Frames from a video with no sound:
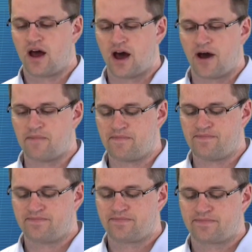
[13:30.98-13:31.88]

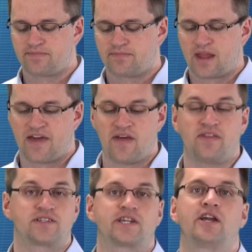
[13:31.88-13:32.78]
And
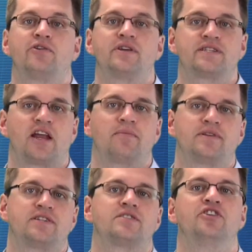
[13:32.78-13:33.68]
then the security
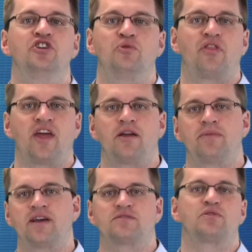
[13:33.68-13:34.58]
setup is just a new
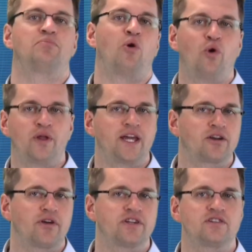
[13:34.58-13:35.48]
thing because of the polling
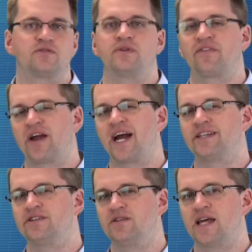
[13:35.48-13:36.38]
integrations. You never
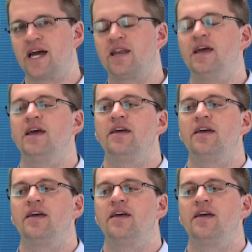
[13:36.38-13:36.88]
had to do that.